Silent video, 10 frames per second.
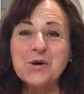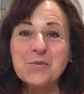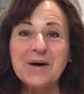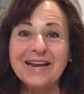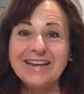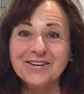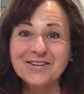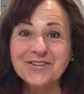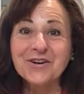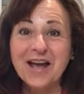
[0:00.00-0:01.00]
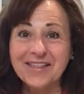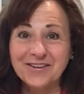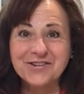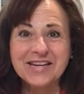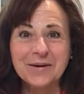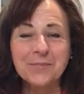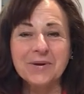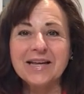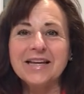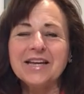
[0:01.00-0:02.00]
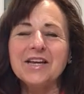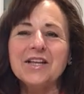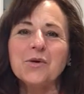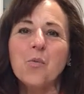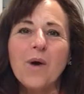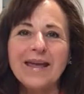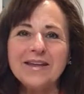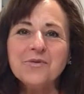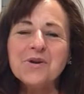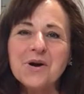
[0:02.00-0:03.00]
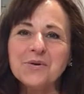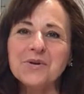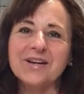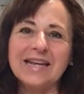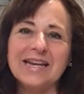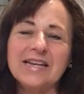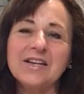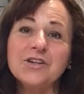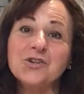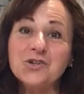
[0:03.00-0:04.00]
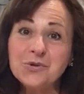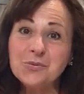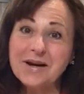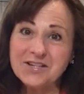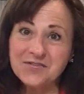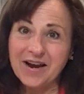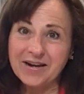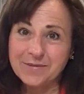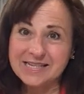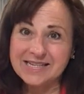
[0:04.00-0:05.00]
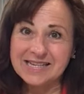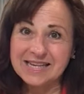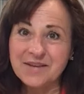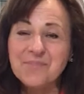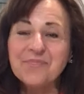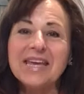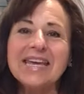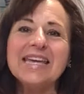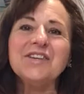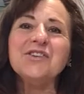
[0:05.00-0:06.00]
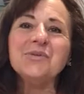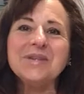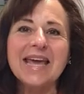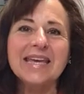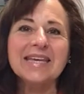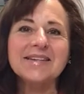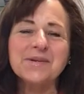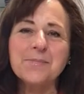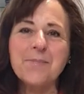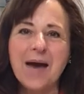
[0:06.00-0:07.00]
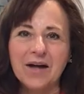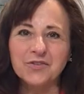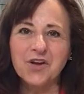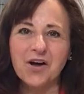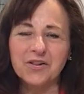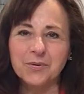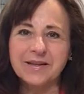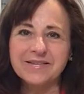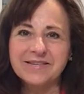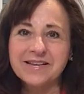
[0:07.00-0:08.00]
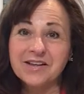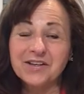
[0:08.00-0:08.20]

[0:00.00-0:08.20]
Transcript: But here's your other tip the way you know you're getting too much vitamin C is you take it to bowel tolerance.